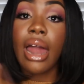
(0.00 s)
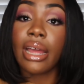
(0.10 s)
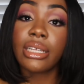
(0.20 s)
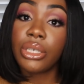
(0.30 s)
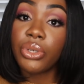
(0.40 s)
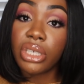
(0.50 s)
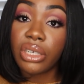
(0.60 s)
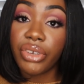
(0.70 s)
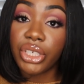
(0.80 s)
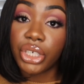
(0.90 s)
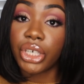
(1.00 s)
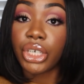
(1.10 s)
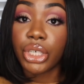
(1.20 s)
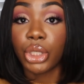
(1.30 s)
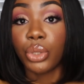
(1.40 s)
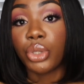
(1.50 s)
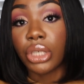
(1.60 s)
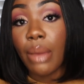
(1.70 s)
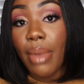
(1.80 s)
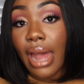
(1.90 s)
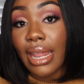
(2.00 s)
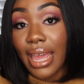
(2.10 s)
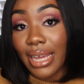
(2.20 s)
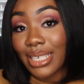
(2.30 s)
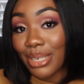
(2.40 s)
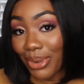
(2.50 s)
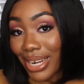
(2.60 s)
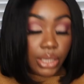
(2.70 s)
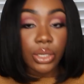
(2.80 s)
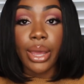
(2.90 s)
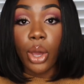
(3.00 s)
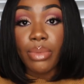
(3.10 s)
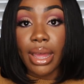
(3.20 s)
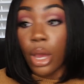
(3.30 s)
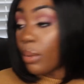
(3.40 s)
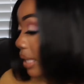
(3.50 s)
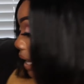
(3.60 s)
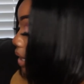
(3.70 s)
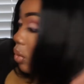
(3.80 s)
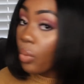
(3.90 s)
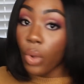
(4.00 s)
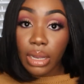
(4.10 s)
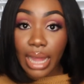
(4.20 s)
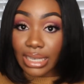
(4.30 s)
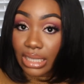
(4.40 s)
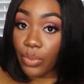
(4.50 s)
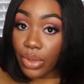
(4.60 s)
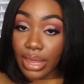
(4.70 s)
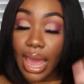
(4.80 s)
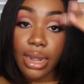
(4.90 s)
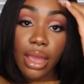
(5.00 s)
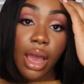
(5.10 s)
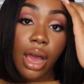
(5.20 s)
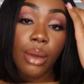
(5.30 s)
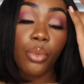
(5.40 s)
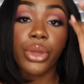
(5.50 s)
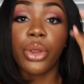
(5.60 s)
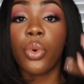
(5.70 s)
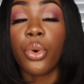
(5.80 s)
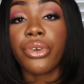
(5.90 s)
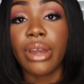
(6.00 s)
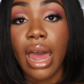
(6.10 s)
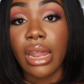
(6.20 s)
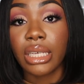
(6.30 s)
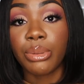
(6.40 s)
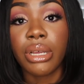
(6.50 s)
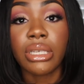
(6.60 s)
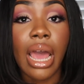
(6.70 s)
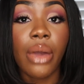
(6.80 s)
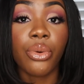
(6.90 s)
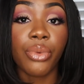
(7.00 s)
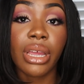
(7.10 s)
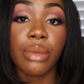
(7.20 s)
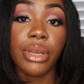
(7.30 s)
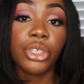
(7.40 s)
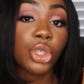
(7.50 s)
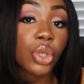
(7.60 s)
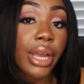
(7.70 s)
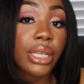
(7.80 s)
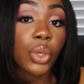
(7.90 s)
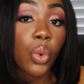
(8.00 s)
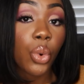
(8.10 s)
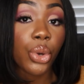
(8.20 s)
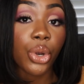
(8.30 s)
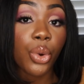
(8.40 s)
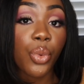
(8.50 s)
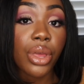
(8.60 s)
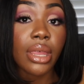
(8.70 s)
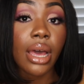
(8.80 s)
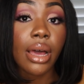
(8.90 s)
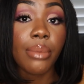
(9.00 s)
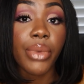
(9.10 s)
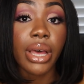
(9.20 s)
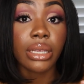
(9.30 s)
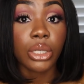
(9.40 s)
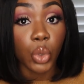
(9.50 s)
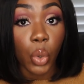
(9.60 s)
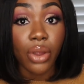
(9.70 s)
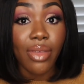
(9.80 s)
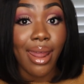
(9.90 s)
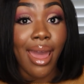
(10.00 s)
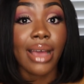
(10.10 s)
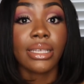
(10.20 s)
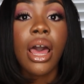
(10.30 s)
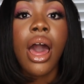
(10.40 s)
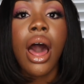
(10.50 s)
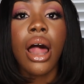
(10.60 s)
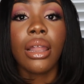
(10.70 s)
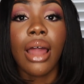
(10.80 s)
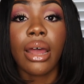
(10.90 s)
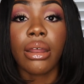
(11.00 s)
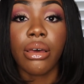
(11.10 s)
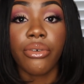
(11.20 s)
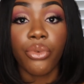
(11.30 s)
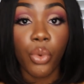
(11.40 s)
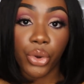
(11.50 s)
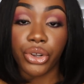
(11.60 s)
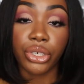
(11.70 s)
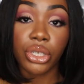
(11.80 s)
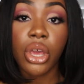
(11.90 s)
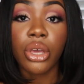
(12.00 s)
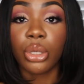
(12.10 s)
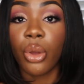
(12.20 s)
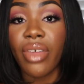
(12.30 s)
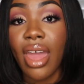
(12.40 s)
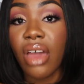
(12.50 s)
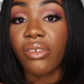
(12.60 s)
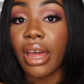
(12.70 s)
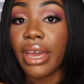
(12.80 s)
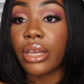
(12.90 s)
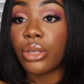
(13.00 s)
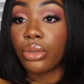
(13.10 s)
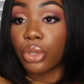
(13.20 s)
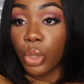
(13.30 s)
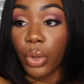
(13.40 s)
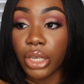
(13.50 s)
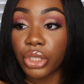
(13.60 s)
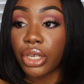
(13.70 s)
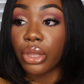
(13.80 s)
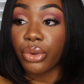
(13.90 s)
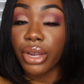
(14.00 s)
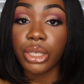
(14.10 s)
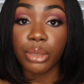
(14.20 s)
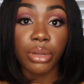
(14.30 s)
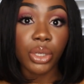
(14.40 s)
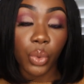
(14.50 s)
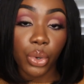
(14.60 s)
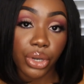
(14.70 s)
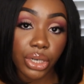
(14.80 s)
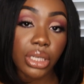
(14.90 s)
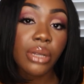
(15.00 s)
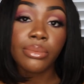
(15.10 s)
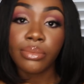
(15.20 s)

I like to use this feature to shop AliExpress. So I hope that helps. And then one last thing with that, when you're ordering AliExpress, I would recommend you trying to order with a store that has a lot of orders. So they have like 200, 300 plus orders.